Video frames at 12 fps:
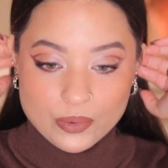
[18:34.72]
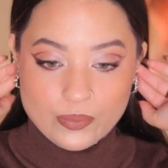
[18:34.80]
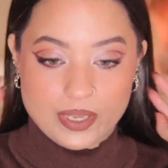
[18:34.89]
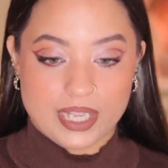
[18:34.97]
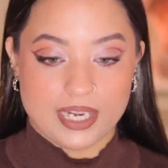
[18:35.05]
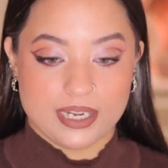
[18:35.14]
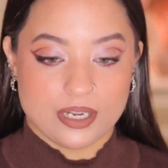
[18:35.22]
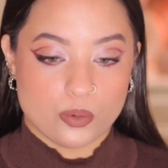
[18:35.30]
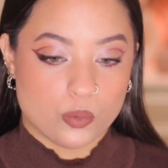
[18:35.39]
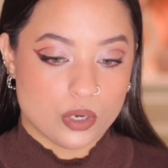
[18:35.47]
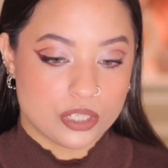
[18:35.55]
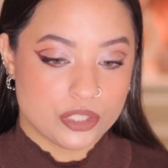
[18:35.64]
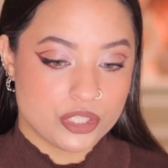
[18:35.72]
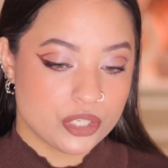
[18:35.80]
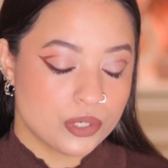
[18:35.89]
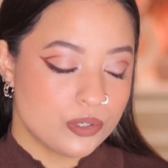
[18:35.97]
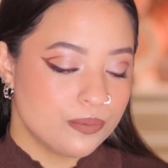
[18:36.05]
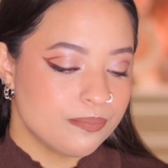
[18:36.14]
really didn't want
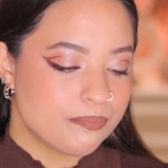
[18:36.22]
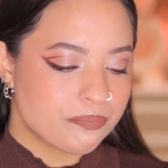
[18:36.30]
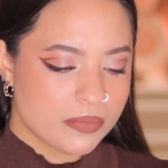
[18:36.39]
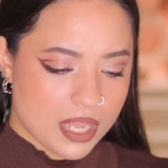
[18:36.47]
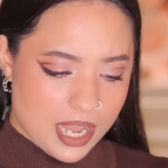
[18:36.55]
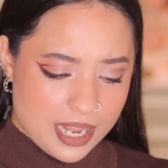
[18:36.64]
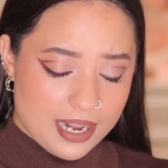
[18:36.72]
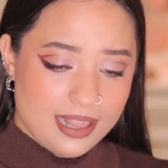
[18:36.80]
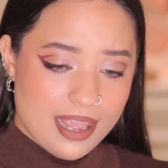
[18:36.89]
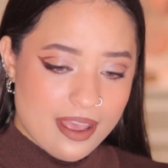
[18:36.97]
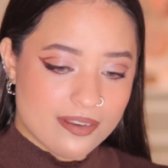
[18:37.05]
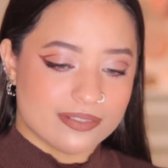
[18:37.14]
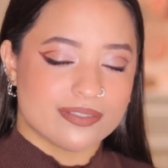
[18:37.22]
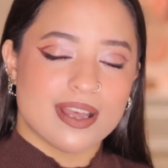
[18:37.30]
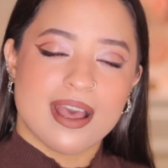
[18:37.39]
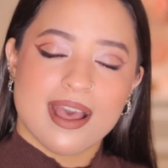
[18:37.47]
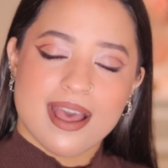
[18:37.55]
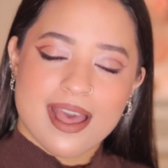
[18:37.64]
to. And I love
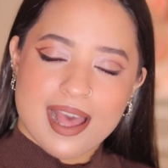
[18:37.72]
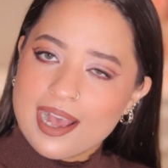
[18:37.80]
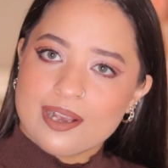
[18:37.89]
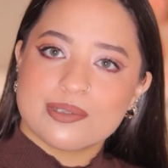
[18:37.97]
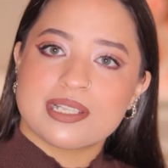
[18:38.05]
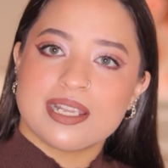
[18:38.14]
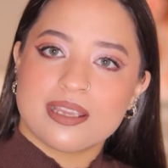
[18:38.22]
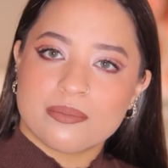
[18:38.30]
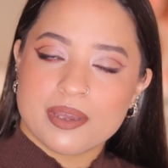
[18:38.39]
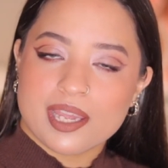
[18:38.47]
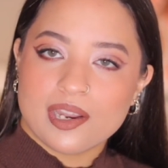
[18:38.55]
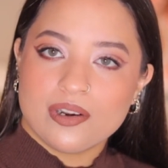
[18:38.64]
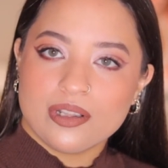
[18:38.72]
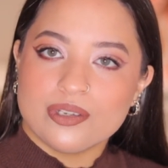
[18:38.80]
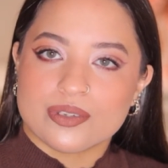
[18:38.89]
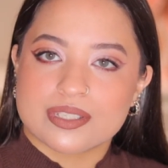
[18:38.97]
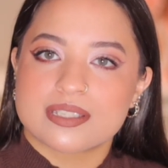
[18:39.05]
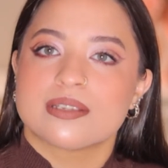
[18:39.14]
how sleek my hair
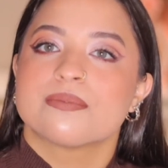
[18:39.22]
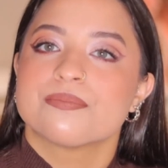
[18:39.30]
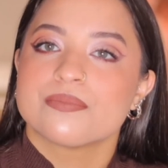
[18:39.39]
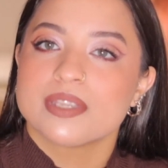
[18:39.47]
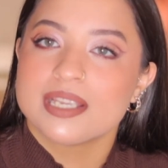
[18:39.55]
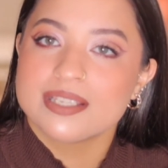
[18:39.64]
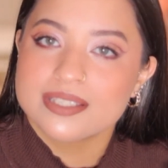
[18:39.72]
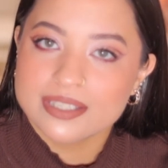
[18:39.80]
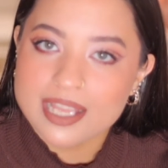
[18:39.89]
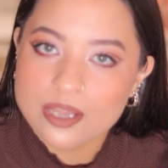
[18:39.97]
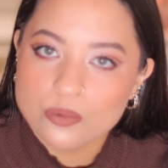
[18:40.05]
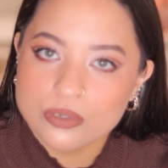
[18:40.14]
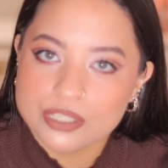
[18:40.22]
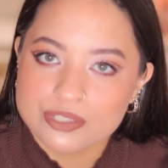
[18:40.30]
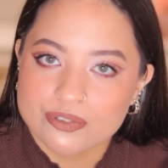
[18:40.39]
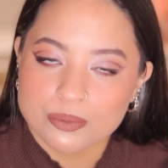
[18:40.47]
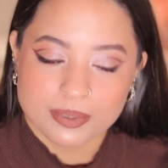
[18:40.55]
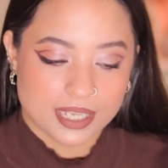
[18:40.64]
looks. So that works
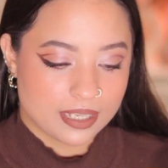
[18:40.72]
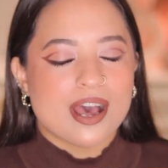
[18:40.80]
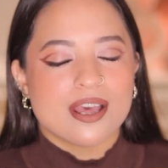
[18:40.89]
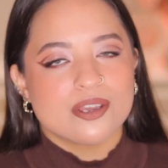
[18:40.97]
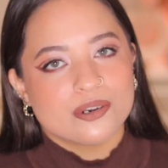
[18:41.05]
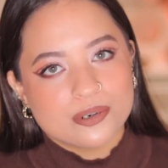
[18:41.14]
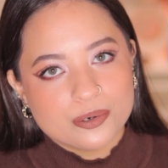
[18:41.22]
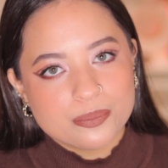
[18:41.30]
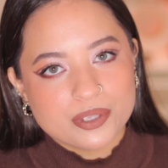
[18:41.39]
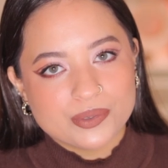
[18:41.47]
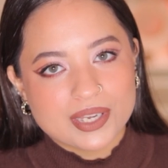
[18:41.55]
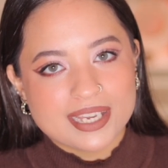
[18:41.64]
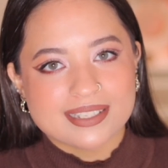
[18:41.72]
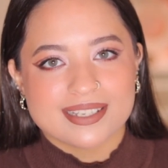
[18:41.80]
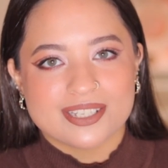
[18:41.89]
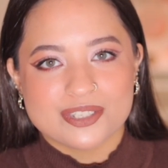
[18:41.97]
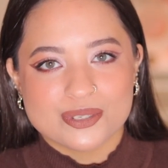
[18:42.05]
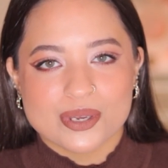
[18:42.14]
for me. I hope you guys
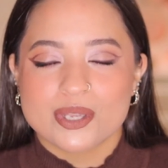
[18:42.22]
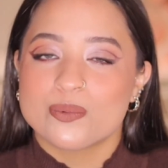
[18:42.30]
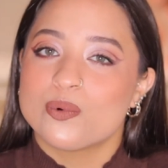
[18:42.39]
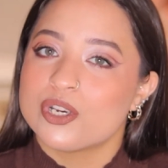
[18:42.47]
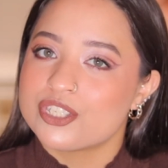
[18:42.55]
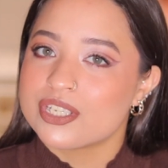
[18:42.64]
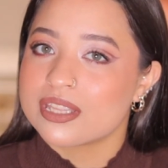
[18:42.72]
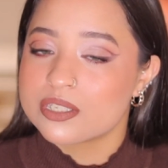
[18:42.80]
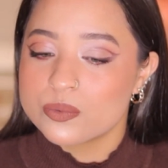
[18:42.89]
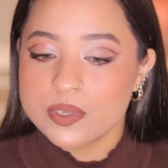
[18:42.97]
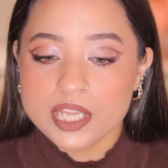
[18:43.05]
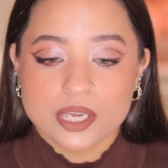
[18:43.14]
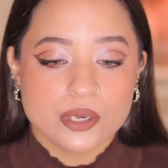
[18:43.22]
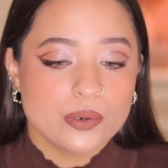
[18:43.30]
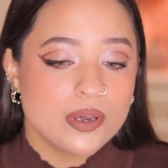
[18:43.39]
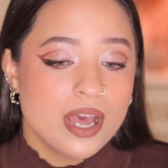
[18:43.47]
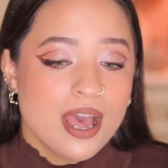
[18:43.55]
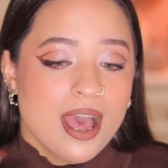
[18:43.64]
enjoyed watching this video.
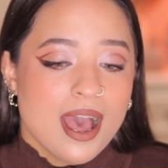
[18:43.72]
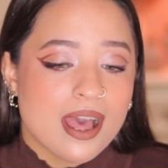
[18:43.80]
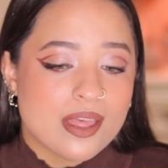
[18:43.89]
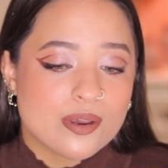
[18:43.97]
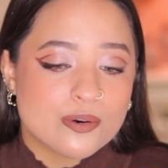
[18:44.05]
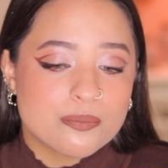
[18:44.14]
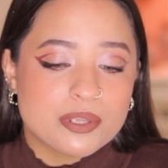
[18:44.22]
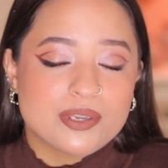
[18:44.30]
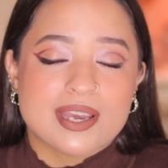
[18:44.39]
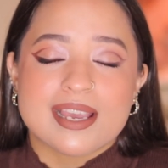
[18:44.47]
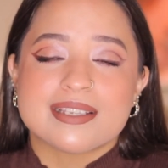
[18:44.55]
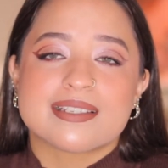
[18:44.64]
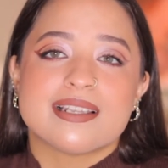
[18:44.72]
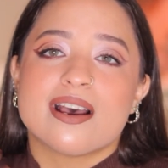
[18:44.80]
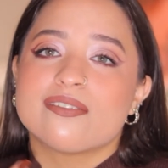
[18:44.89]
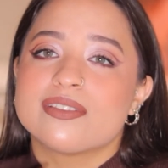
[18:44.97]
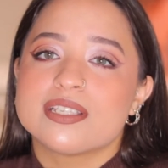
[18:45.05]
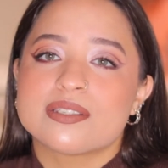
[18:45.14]
I hope you guys
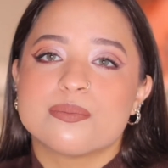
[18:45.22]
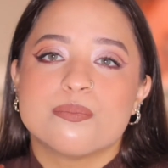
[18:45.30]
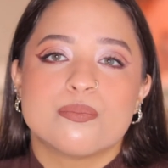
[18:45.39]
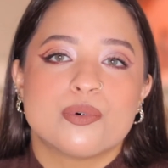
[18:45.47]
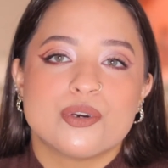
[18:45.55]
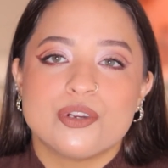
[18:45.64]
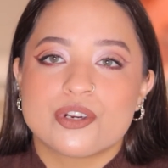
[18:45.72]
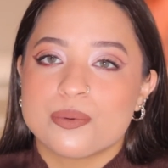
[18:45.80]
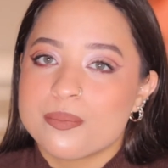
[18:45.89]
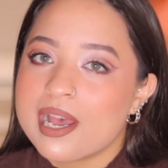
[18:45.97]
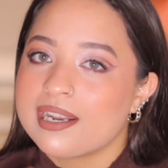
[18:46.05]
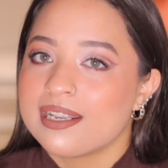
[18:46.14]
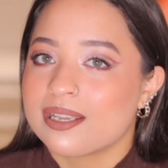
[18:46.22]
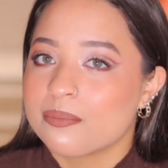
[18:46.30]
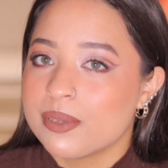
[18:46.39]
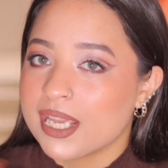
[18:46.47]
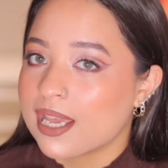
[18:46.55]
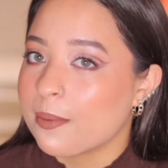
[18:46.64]
love this monochromatic
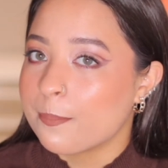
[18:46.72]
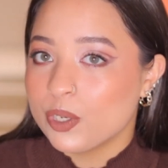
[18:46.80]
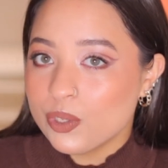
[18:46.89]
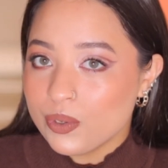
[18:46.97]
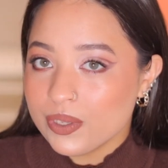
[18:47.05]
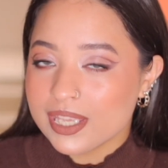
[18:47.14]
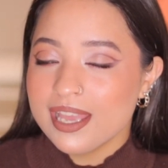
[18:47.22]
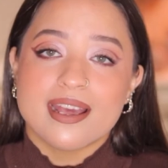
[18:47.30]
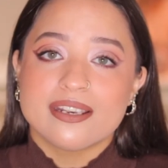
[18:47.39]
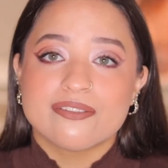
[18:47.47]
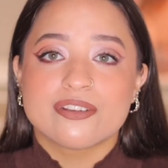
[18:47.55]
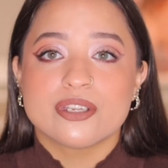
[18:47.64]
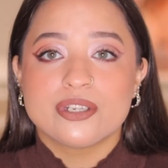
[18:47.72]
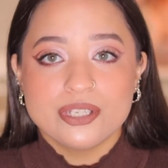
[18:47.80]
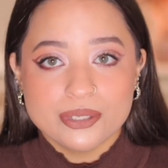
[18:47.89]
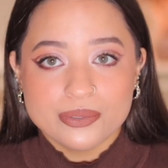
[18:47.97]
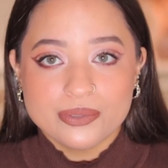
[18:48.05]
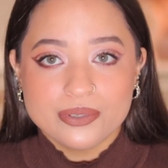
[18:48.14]
makeup look. And if you
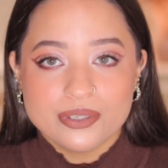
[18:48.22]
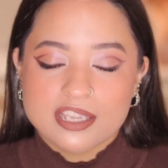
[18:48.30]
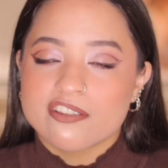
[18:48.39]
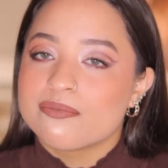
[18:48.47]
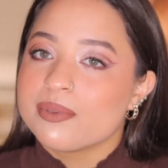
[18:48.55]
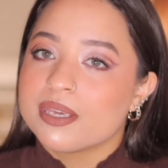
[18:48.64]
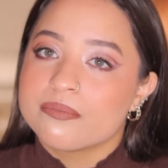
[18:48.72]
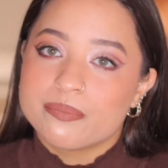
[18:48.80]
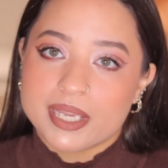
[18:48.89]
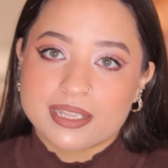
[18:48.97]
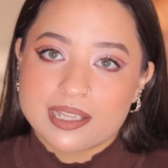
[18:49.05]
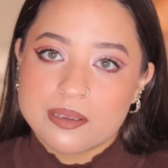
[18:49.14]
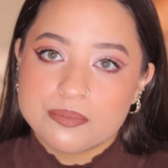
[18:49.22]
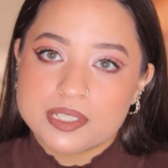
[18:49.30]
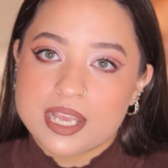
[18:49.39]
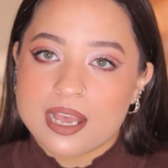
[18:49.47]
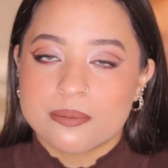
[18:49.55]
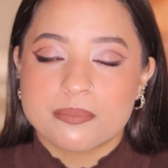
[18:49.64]
do, give me a big thumbs
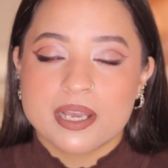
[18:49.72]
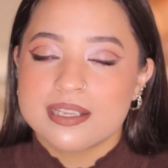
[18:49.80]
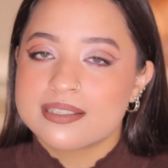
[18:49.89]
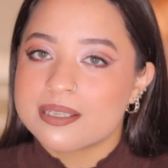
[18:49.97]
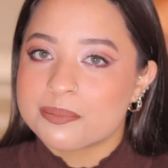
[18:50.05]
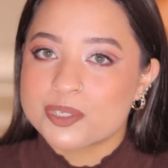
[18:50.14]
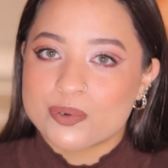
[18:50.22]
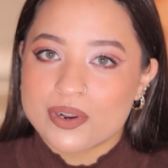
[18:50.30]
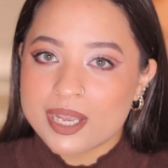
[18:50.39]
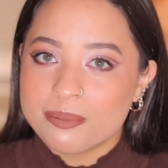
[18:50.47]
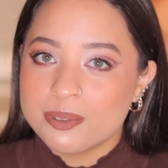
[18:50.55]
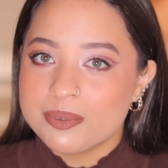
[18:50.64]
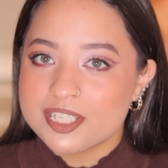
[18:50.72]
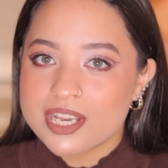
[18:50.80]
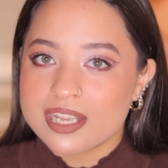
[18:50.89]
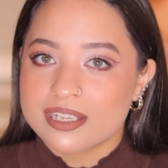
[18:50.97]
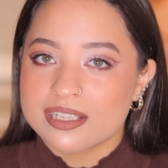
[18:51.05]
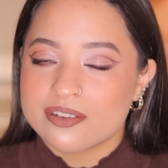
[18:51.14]
up, subscribe to my
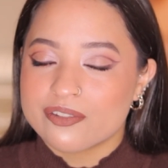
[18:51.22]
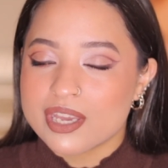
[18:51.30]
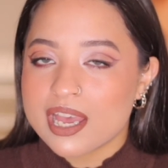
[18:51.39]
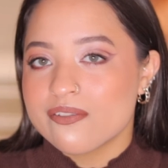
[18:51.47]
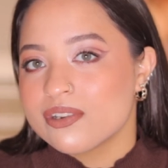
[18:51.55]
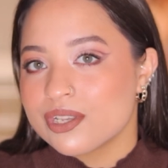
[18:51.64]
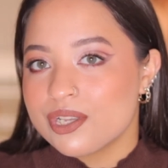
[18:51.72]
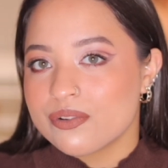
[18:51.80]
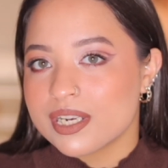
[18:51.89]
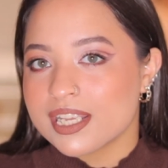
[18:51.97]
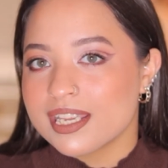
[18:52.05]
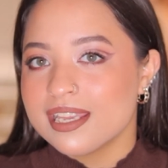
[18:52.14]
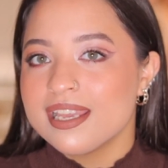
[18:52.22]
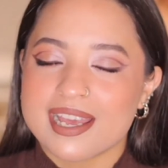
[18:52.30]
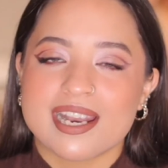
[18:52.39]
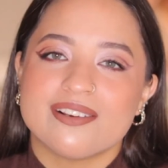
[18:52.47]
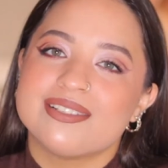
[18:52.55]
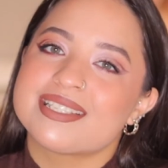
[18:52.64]
channel if you haven't already,
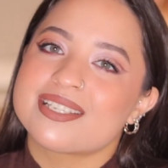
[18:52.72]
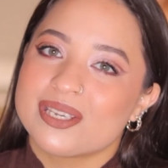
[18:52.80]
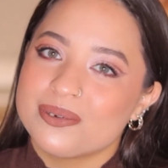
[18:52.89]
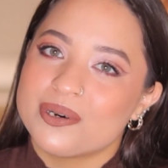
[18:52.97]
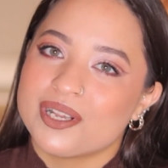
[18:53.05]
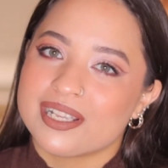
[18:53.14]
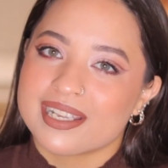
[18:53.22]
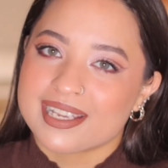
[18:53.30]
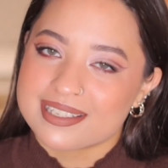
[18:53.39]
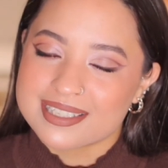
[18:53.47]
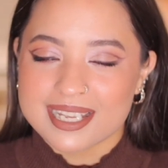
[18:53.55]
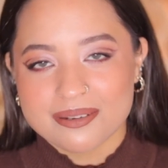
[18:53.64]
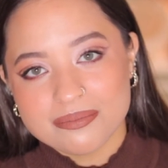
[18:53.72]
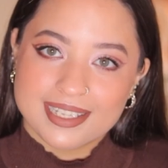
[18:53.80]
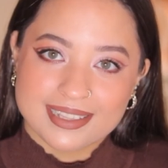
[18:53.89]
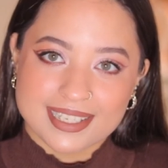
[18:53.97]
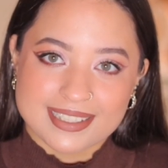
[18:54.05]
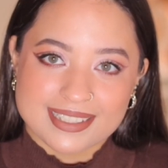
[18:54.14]
and I will see you all next time.
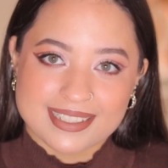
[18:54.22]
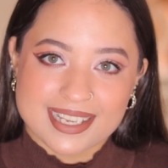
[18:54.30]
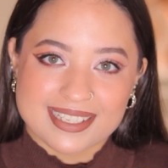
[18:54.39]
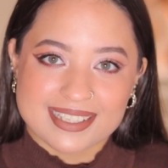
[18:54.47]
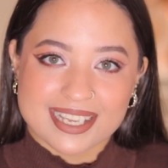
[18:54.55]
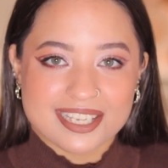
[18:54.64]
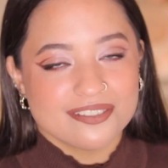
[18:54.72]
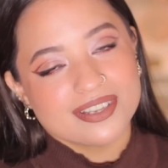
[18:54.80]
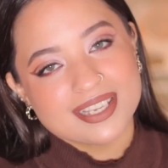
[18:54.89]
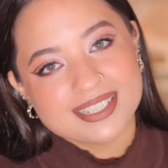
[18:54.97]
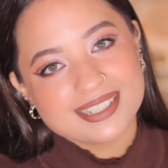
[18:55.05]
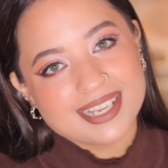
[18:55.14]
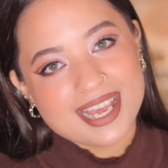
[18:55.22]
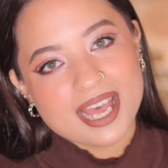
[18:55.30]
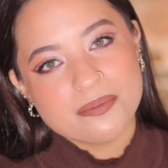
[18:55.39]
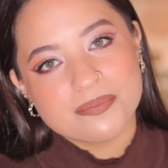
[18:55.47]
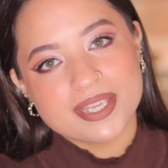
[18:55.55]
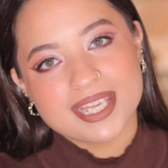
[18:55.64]
Till then, stay safe, stay
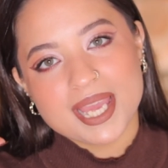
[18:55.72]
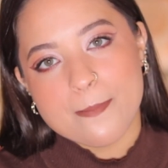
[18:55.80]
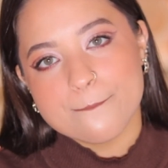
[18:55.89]
happy.